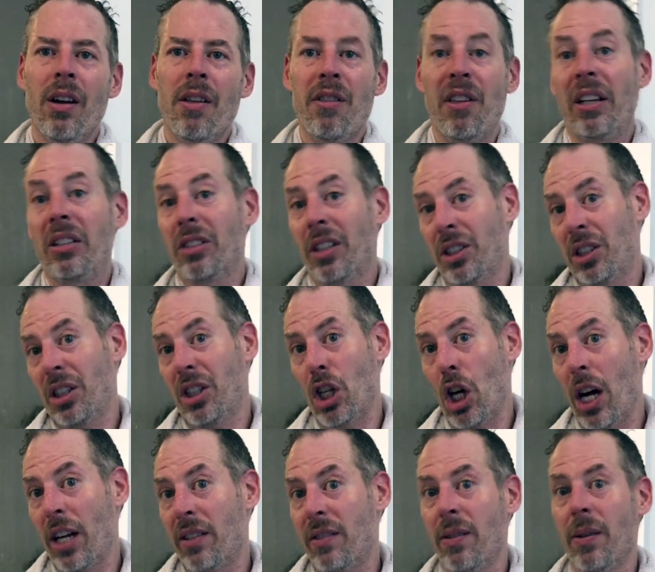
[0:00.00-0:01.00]
things I should
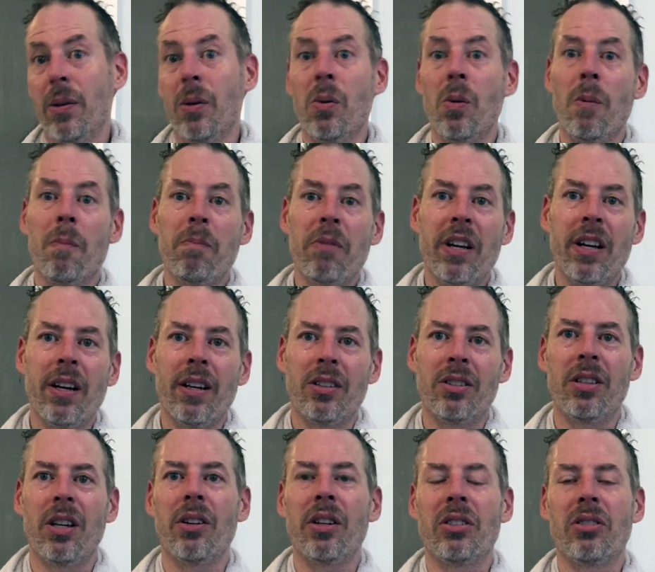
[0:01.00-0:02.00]
not do,
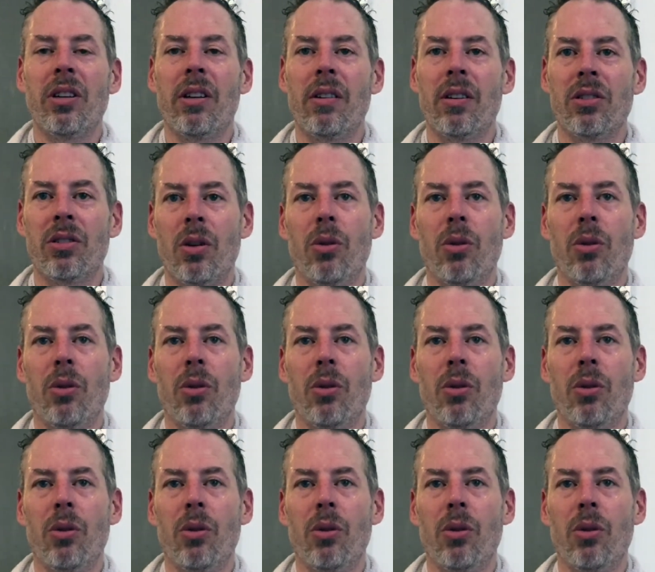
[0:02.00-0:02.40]
et cetera, et cetera.